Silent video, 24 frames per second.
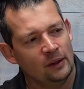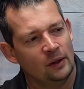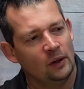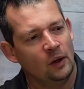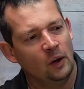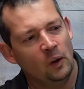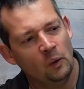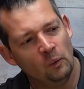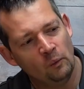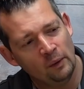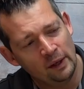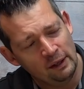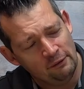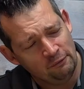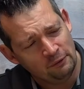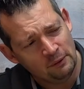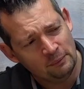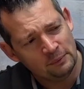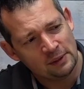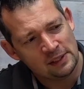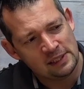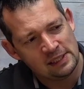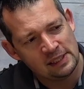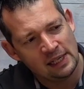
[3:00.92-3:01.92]
away
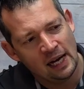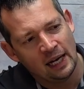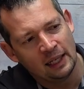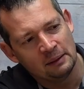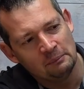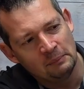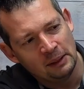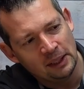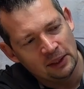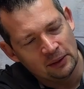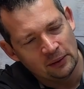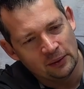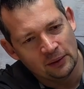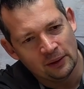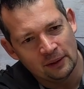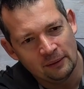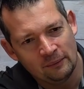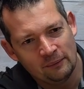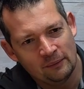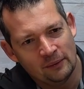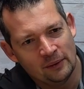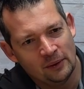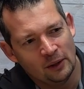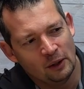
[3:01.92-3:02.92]
from the sound meter,
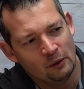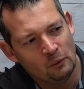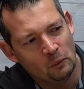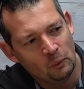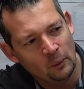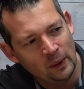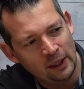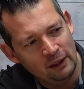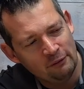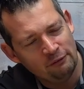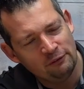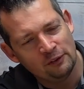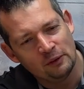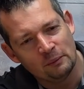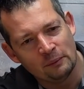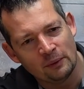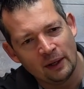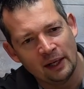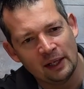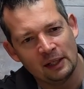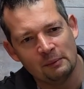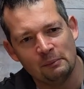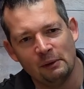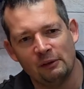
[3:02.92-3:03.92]
away from
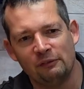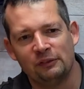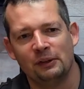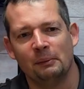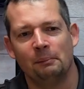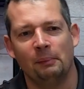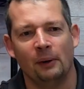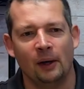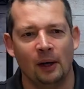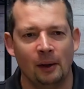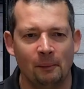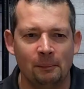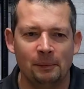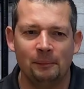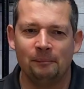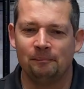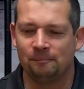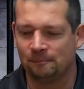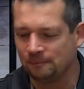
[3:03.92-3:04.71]
right above the pump,